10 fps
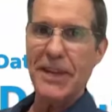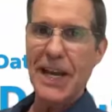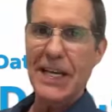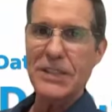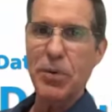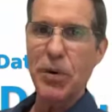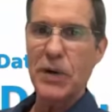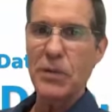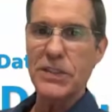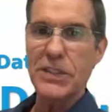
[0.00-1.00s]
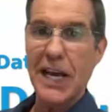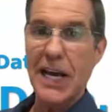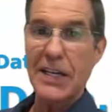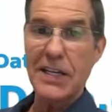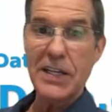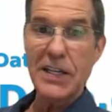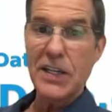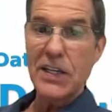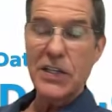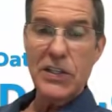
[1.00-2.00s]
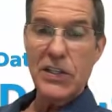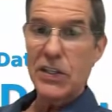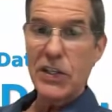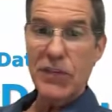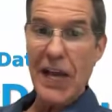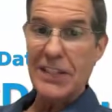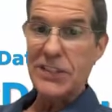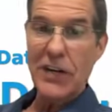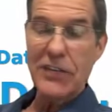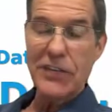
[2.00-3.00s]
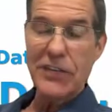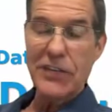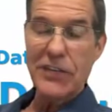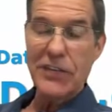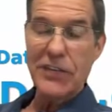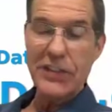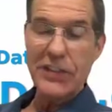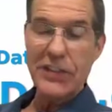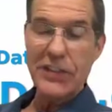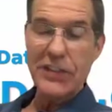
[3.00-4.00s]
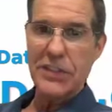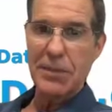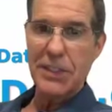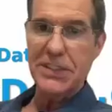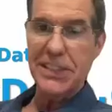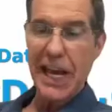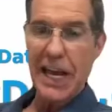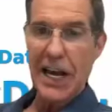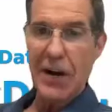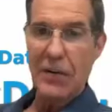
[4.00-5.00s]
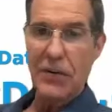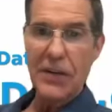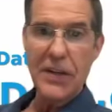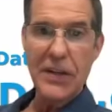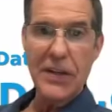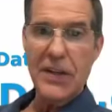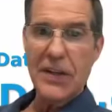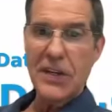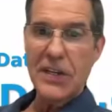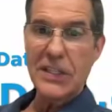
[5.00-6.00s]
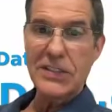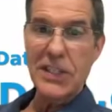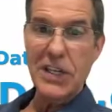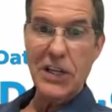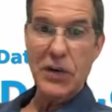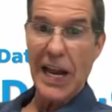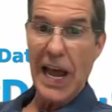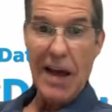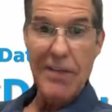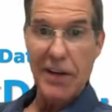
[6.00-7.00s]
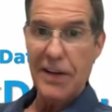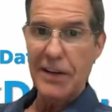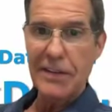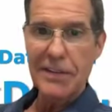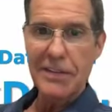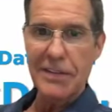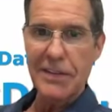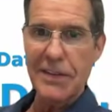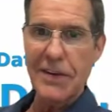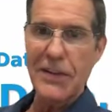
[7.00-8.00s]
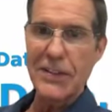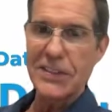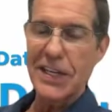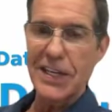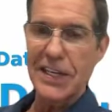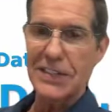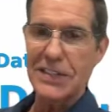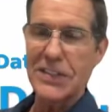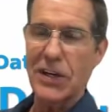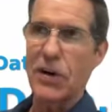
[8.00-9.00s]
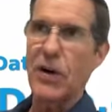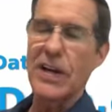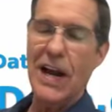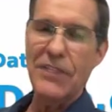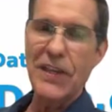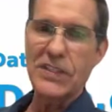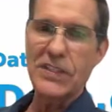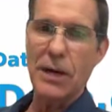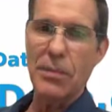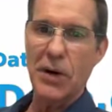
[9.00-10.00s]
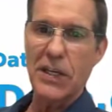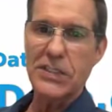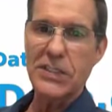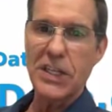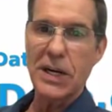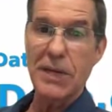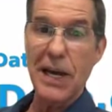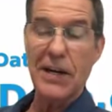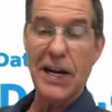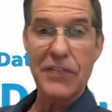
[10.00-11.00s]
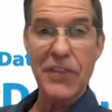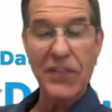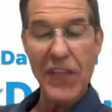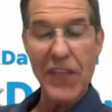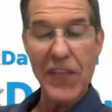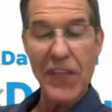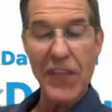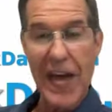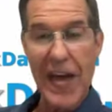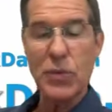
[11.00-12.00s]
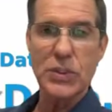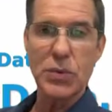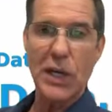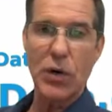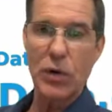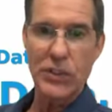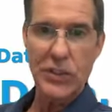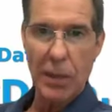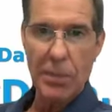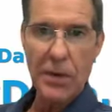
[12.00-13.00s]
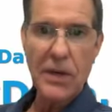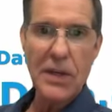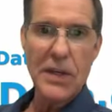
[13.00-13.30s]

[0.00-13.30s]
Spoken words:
yeah, his point was that if the stock market starts coming down, it's going to create havoc. And I think the stock market is going to come down, and I think that is one of the reasons why gold is up.